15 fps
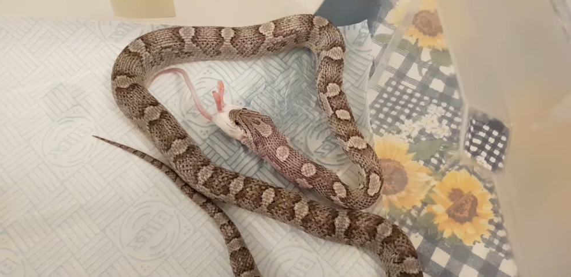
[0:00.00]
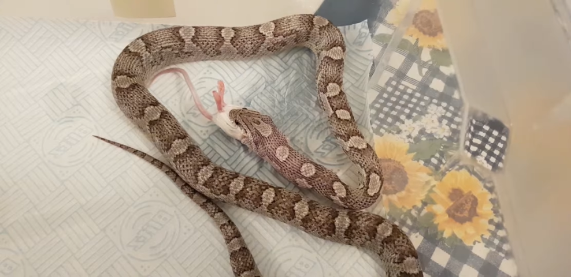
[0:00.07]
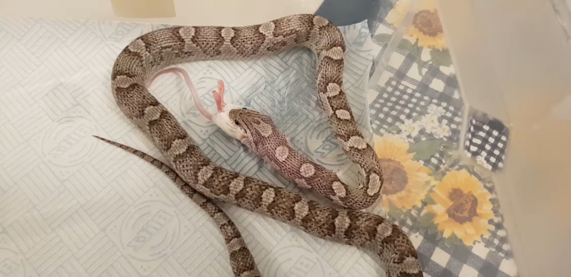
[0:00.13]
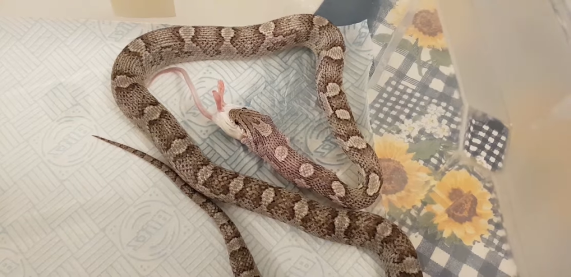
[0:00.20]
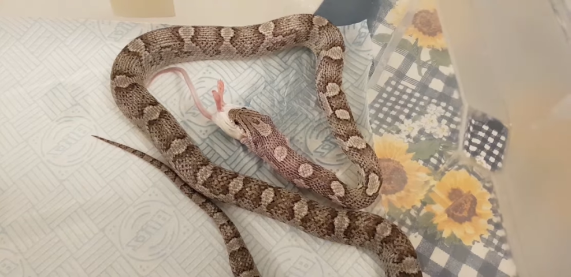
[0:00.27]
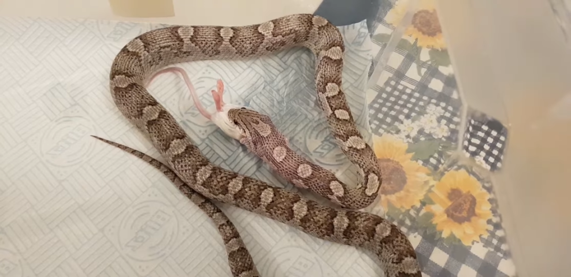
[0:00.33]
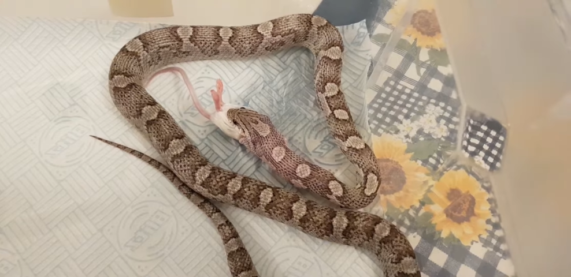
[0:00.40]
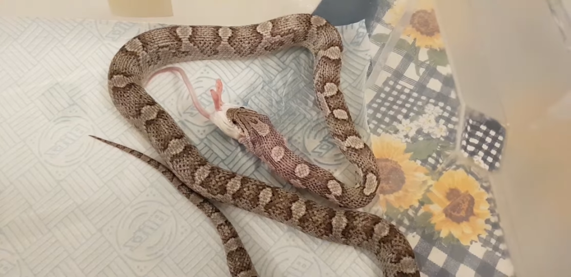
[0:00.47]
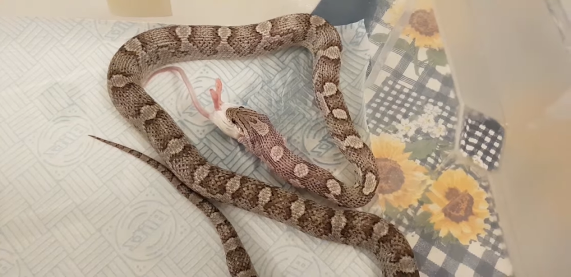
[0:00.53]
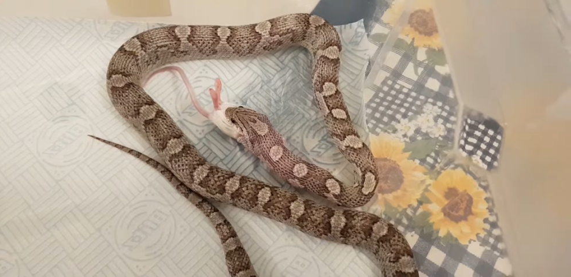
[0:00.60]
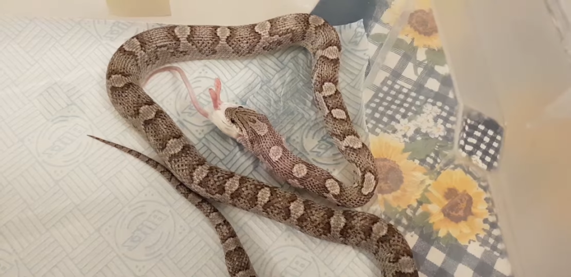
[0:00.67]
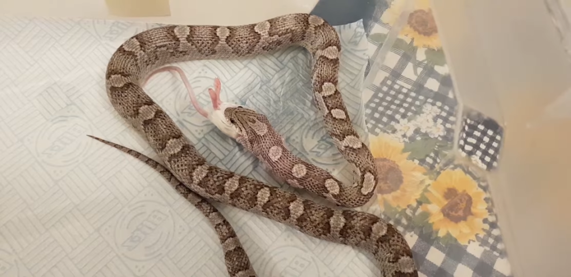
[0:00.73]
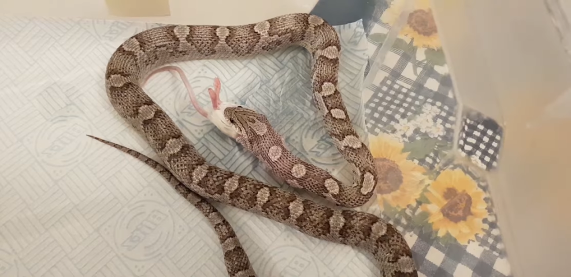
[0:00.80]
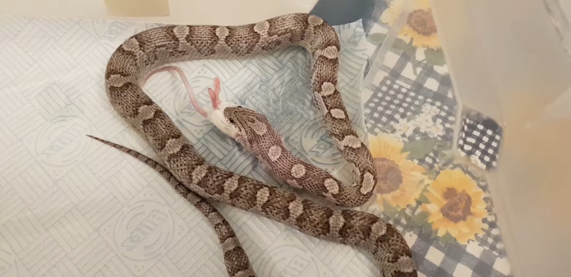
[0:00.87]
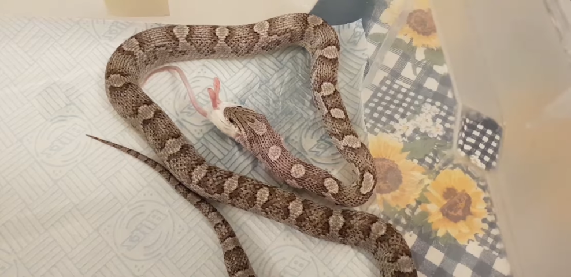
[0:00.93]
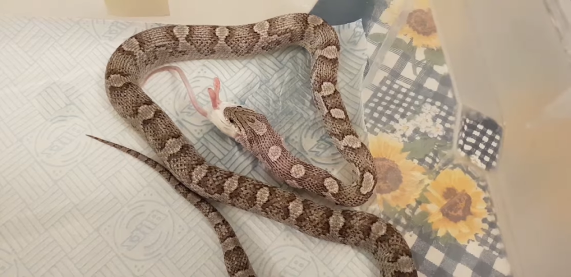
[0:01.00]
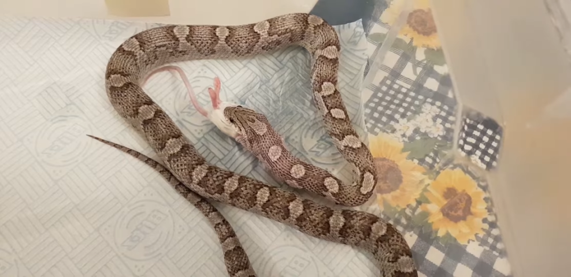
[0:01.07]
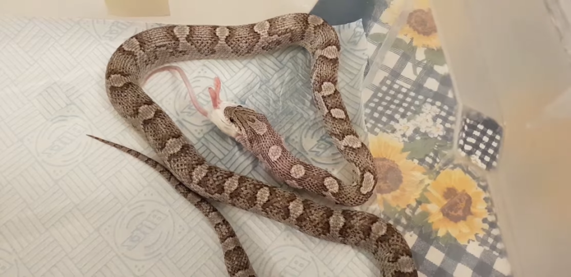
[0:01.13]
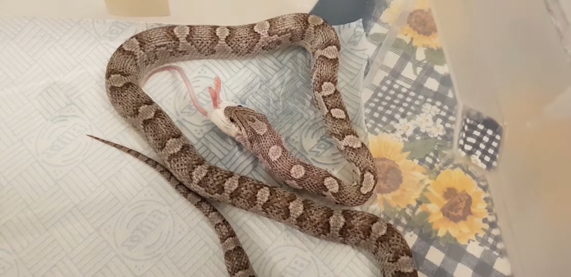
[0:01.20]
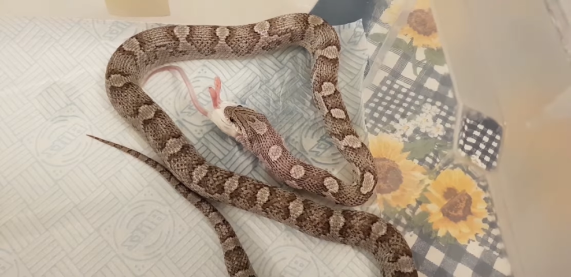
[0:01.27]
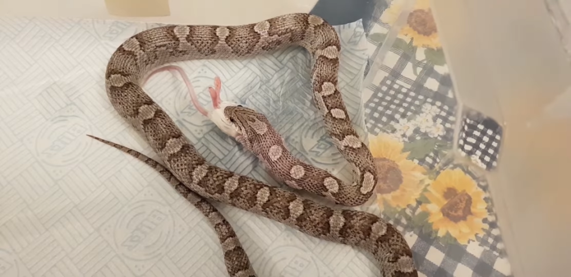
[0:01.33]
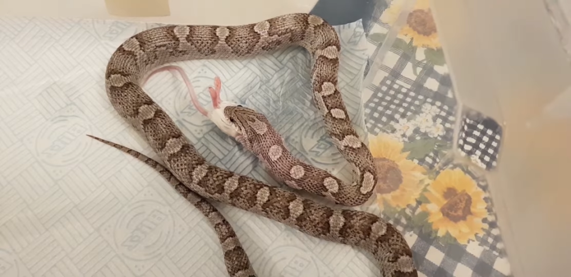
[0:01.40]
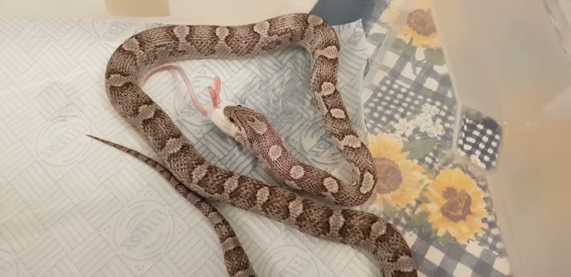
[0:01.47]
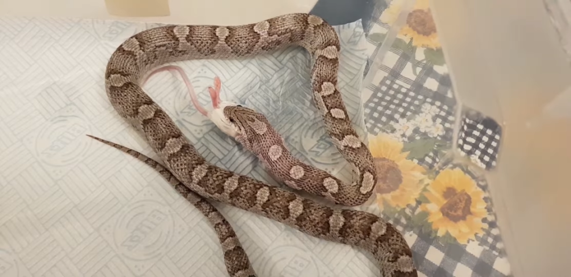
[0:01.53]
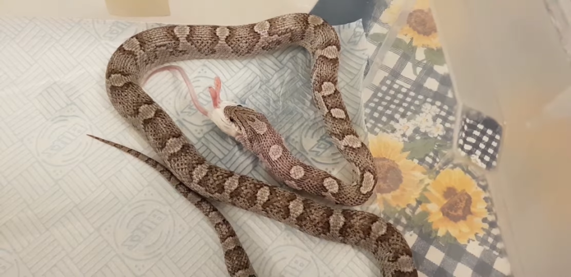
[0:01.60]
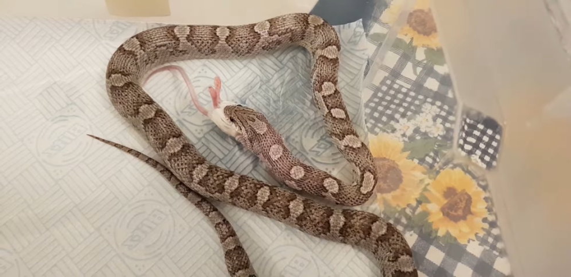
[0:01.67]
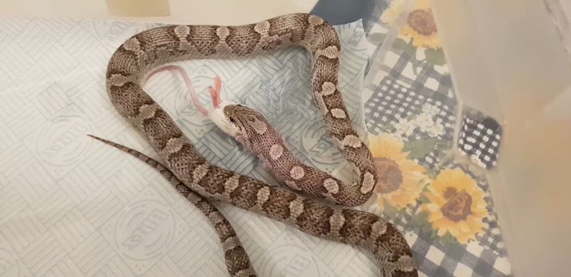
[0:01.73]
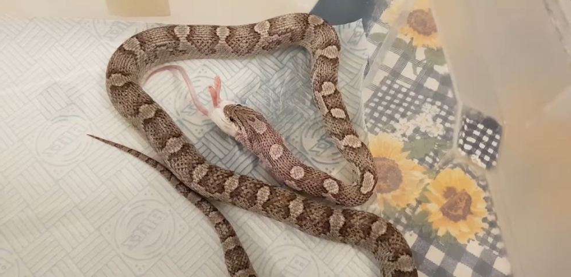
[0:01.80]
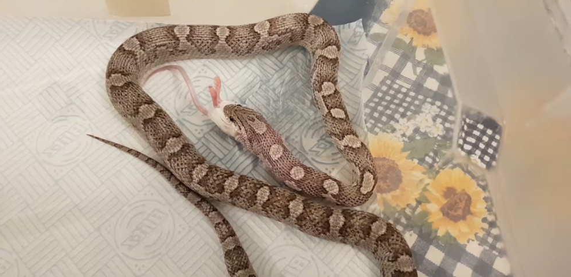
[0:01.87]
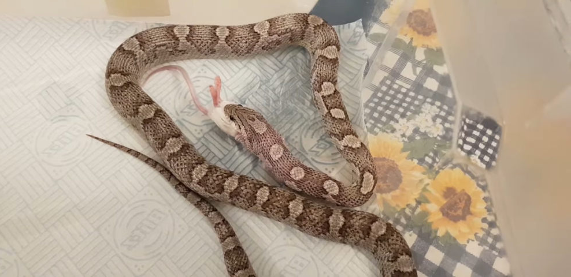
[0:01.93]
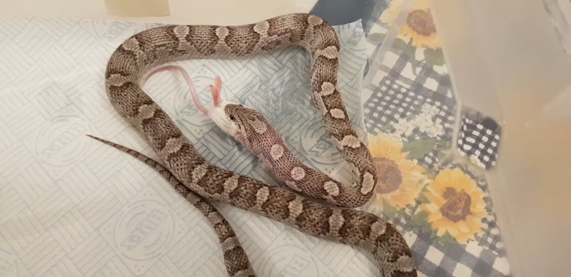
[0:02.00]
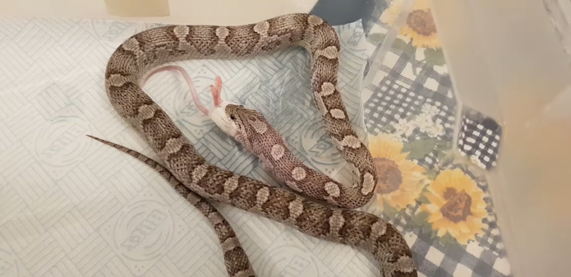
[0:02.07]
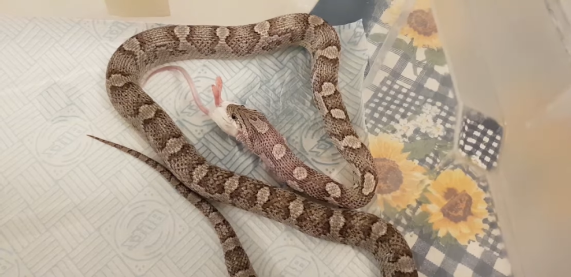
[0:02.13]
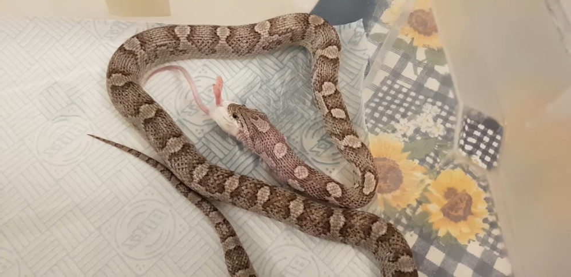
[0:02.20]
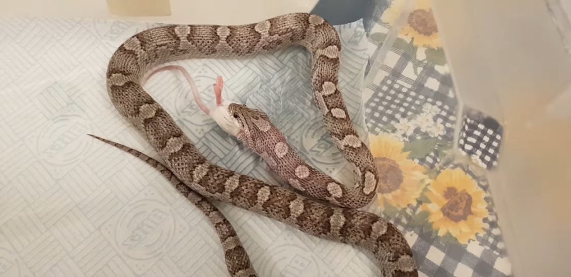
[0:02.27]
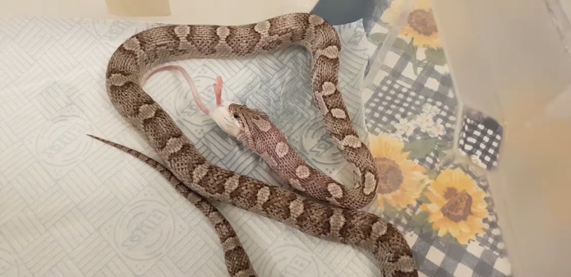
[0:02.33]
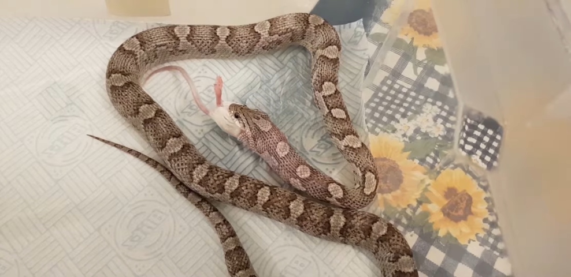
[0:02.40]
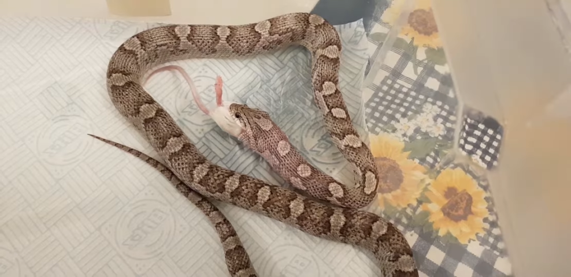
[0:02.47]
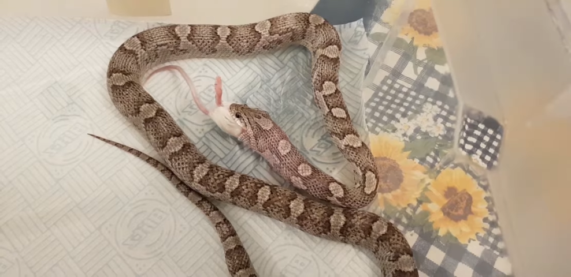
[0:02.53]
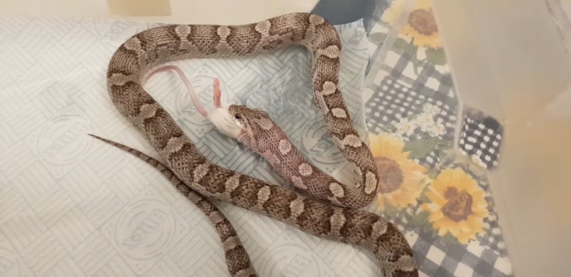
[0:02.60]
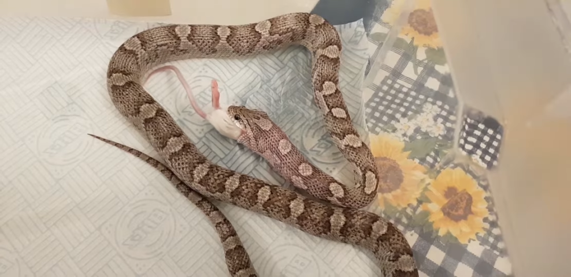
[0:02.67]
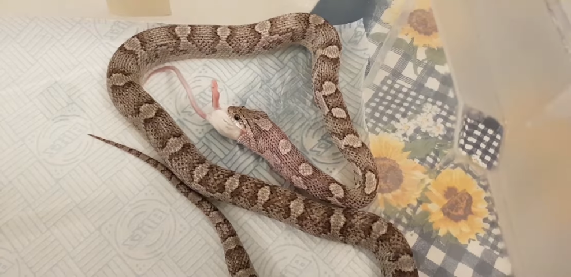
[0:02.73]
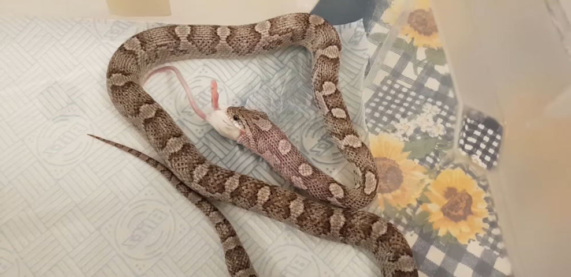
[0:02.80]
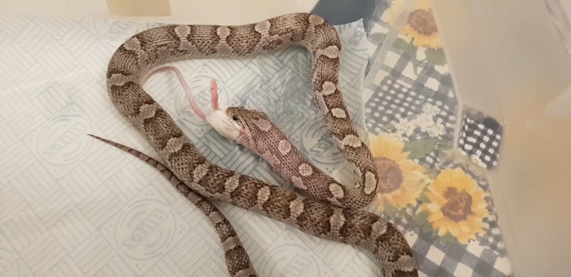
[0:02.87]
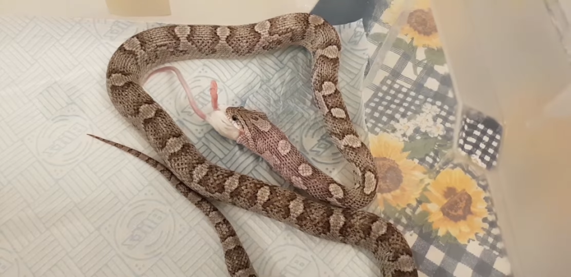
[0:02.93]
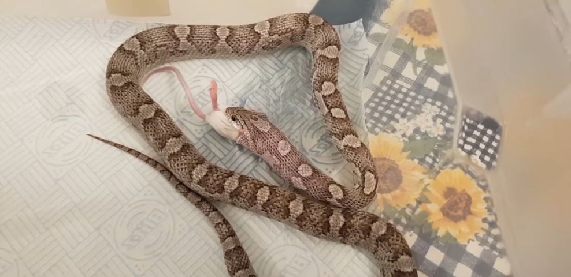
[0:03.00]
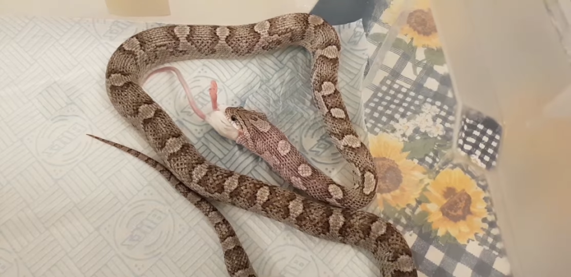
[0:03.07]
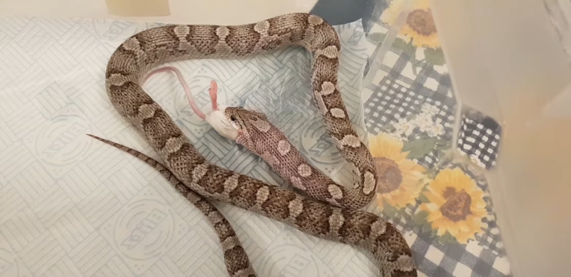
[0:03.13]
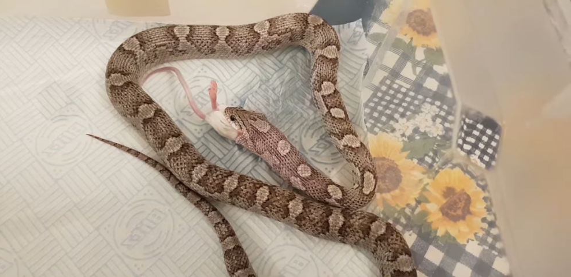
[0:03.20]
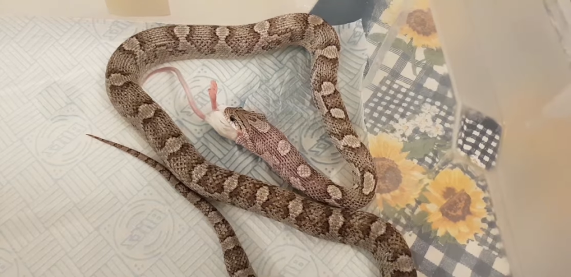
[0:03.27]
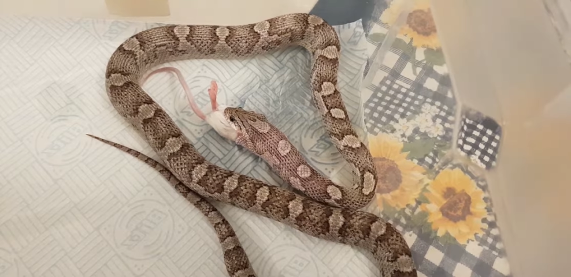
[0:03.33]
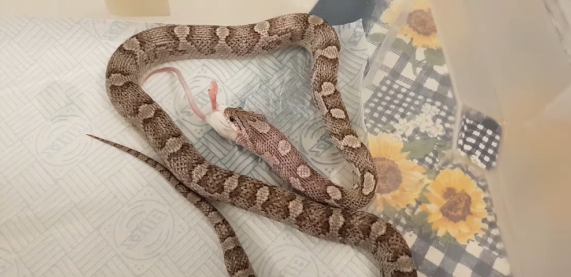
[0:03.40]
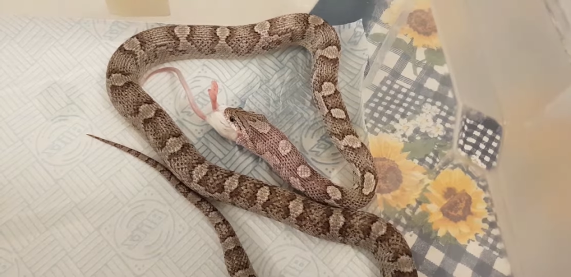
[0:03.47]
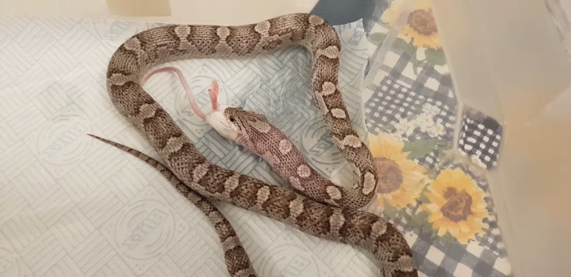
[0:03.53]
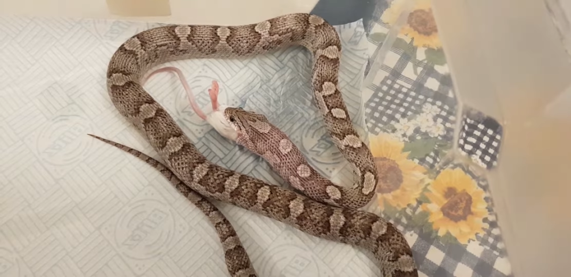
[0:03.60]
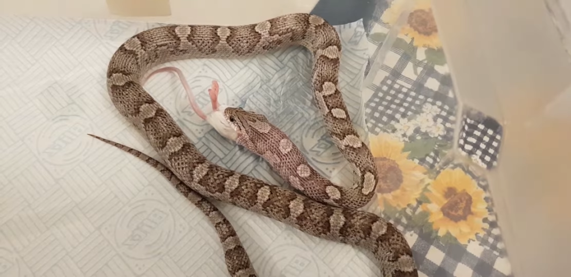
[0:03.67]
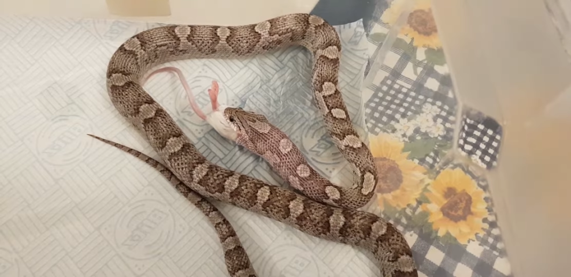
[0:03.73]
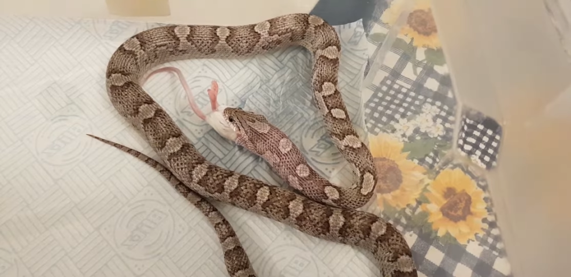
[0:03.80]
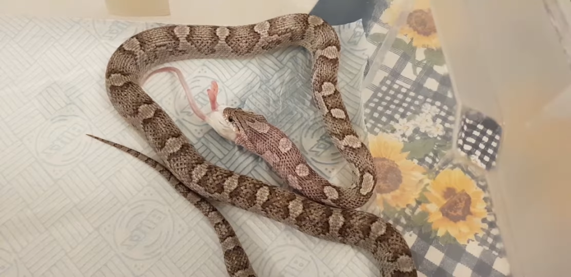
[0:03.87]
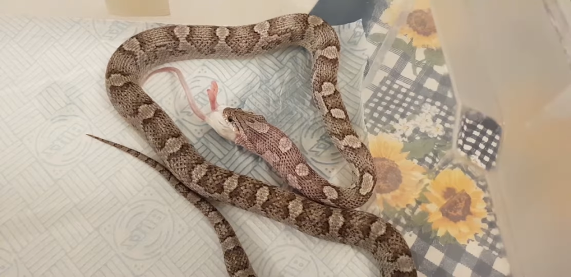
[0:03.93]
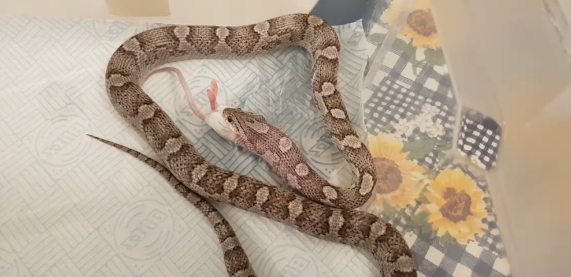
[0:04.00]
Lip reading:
No face is visible, so there are no lips to read.